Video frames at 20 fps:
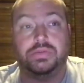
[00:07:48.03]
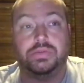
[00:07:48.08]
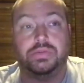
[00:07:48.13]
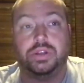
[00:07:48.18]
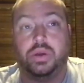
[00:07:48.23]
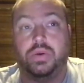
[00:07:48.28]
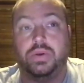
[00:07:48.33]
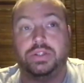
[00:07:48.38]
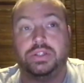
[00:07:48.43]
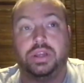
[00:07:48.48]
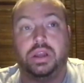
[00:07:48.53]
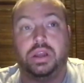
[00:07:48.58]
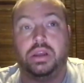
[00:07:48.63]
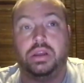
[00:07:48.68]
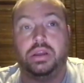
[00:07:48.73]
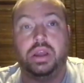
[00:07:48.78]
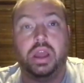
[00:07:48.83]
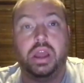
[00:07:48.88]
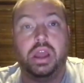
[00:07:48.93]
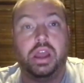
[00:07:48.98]
and was always
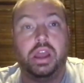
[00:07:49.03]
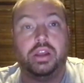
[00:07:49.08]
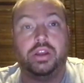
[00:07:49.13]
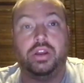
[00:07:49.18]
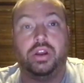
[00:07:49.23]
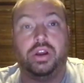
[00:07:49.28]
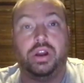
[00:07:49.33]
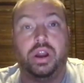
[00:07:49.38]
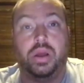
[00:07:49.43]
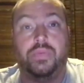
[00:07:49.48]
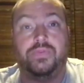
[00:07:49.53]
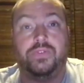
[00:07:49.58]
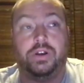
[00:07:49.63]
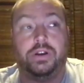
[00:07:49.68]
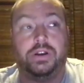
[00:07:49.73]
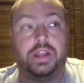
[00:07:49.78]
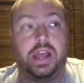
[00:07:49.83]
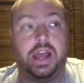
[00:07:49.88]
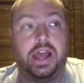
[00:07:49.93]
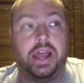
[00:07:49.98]
a, a good and
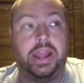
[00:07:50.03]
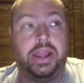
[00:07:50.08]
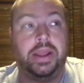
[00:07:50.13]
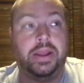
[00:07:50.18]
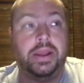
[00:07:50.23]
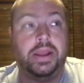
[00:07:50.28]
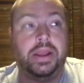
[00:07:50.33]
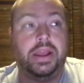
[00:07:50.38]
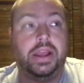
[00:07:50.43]
upfront guy.